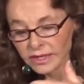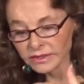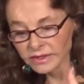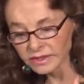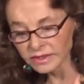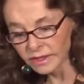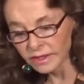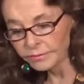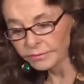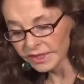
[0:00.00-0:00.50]
and
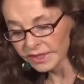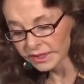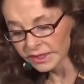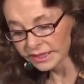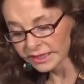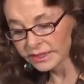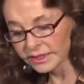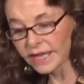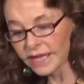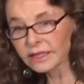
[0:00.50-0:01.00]
something
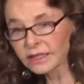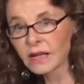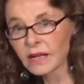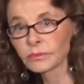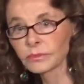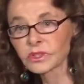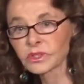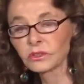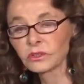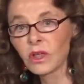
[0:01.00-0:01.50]
like that
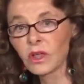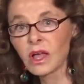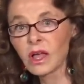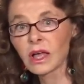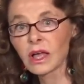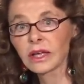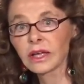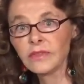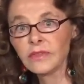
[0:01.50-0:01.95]
comes along